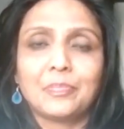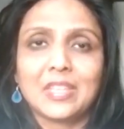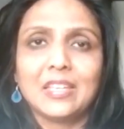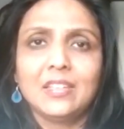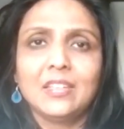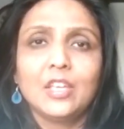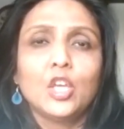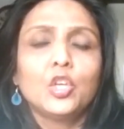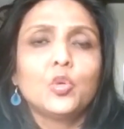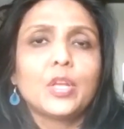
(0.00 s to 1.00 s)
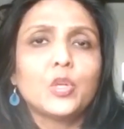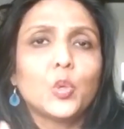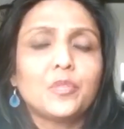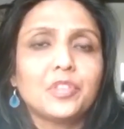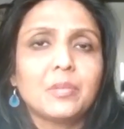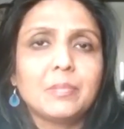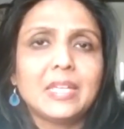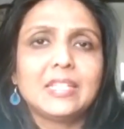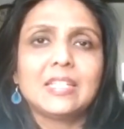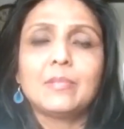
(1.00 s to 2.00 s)
thin. You can go for the
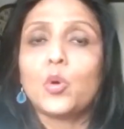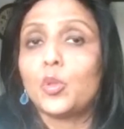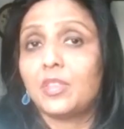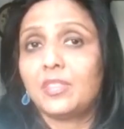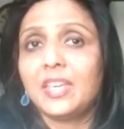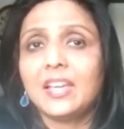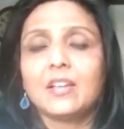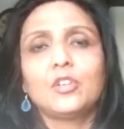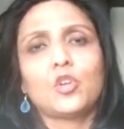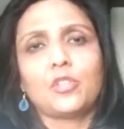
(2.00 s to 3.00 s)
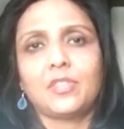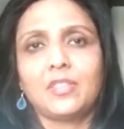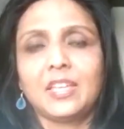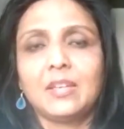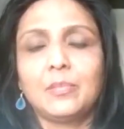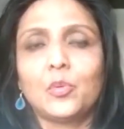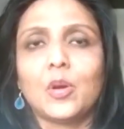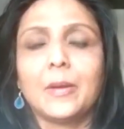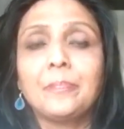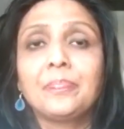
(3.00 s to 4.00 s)
medium or the thick, not the thin
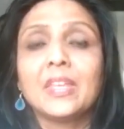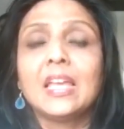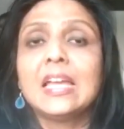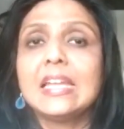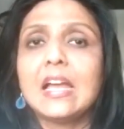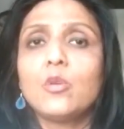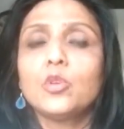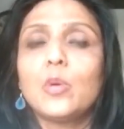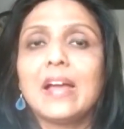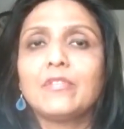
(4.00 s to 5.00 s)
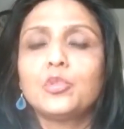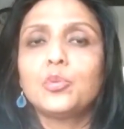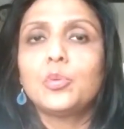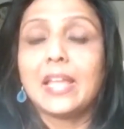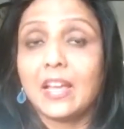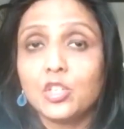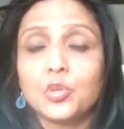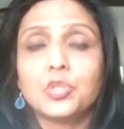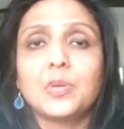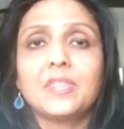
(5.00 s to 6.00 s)
poha. Now you have to, like I
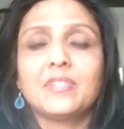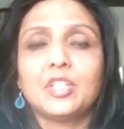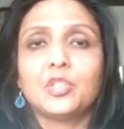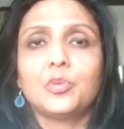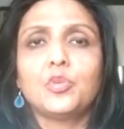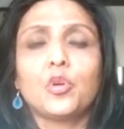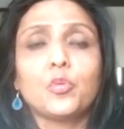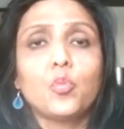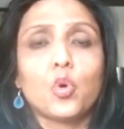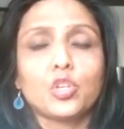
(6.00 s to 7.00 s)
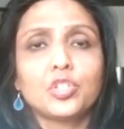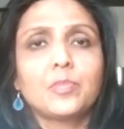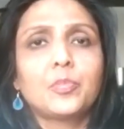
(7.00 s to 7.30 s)
showed you in the video, you got to wash the